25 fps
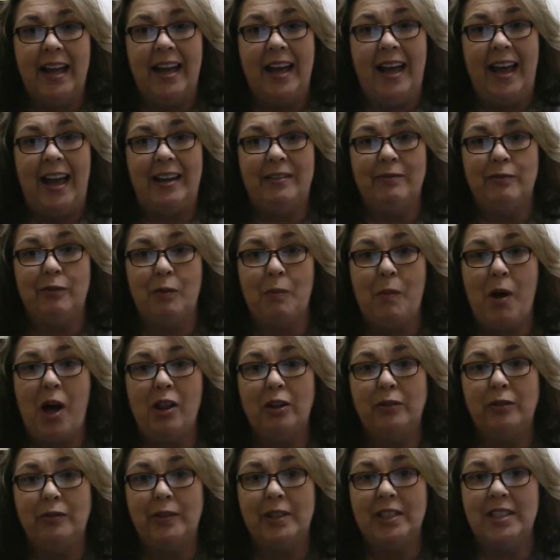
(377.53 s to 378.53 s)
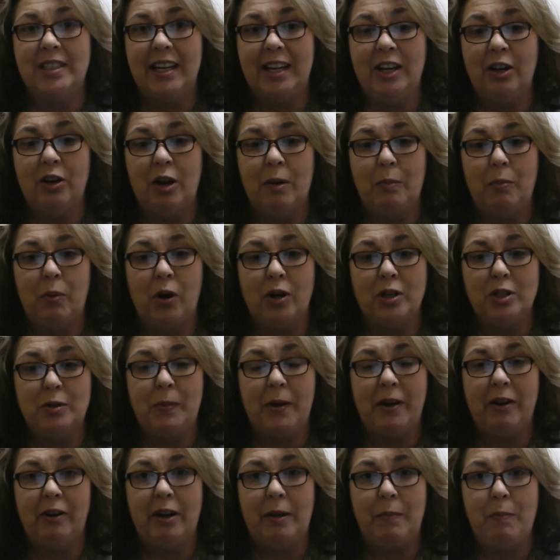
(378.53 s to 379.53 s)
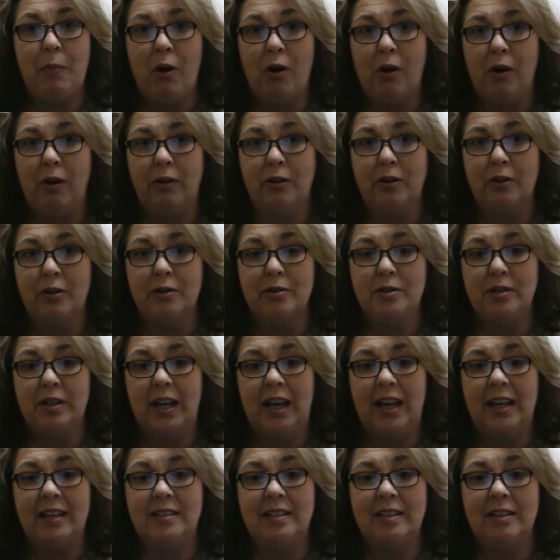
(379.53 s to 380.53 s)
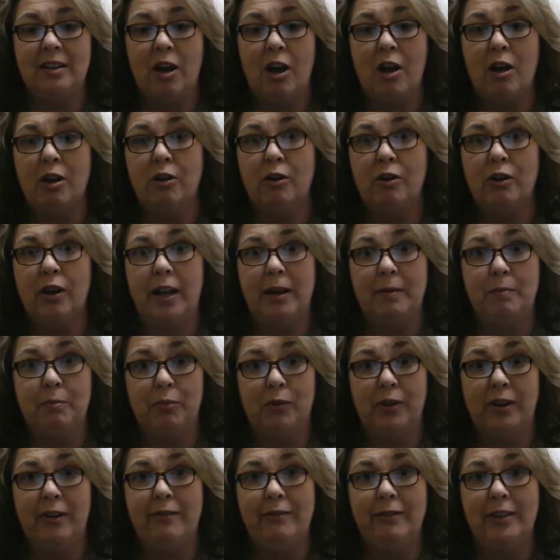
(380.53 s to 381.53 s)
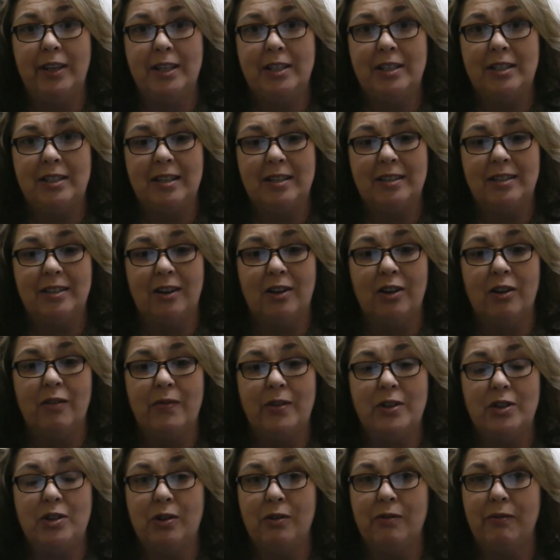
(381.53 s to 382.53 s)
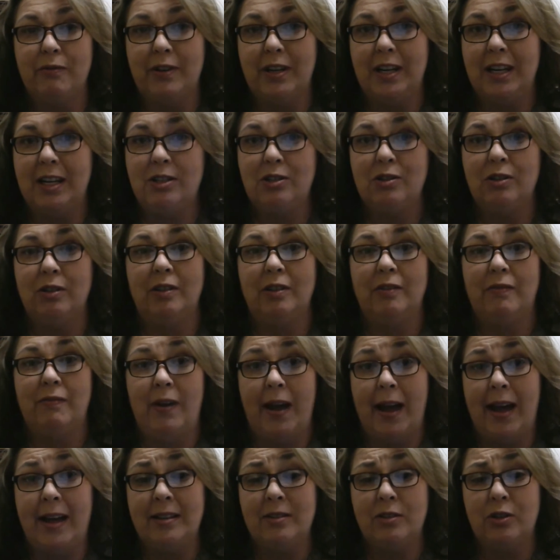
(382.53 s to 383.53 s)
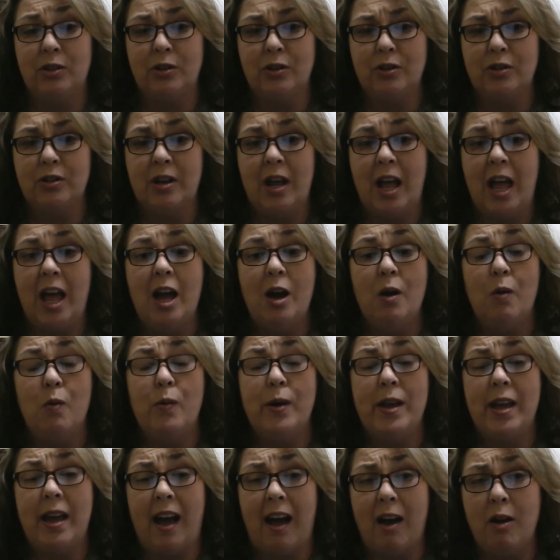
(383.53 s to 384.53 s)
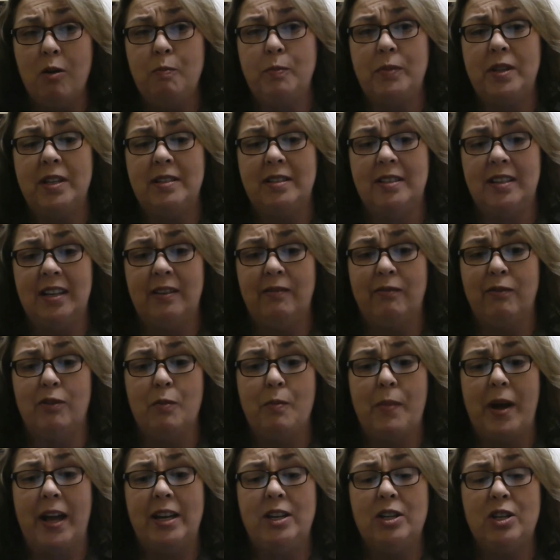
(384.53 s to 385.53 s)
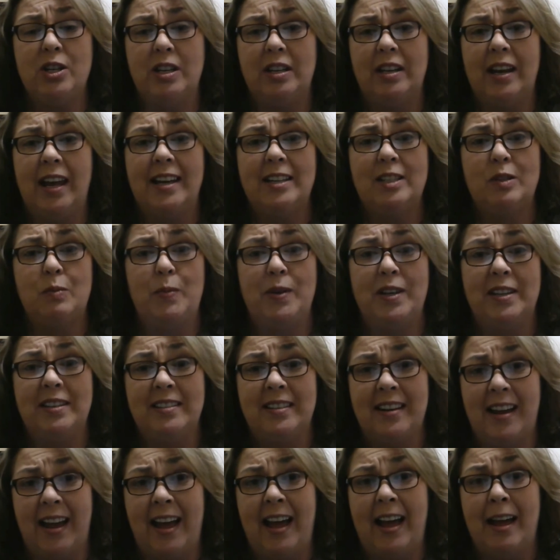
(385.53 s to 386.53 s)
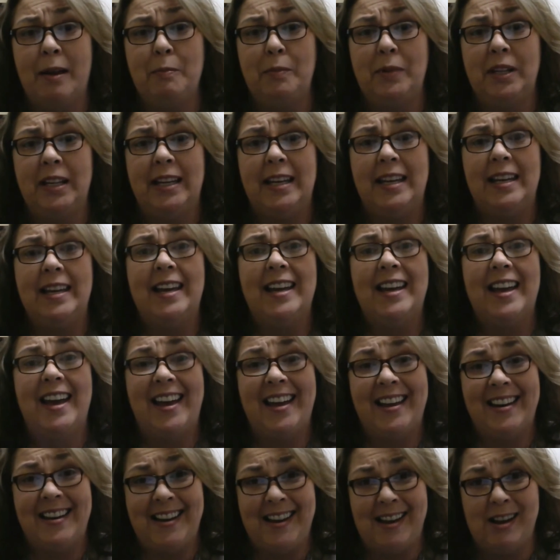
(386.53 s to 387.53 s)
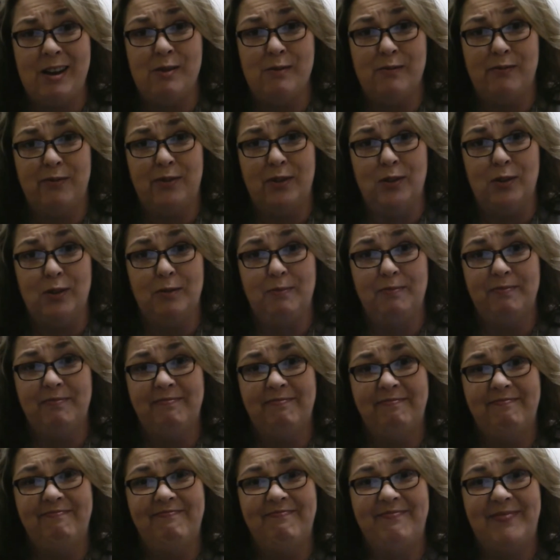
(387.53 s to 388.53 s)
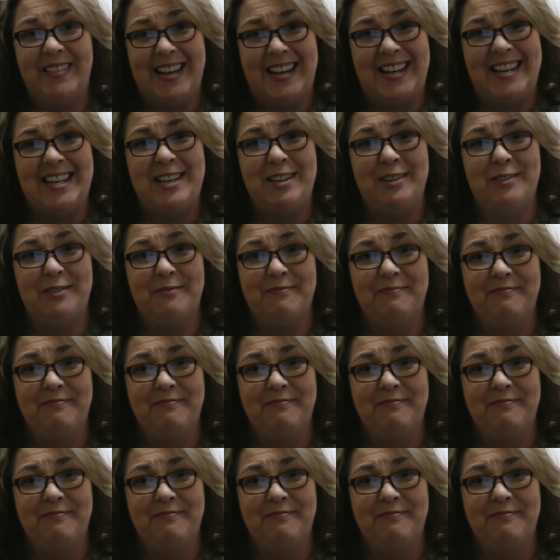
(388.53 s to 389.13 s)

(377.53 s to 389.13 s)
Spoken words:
And from all of us here at Prosperity Partners, it's an honor and privilege to serve as your financial advisors. We hope this information has been timely and helpful. Thank you.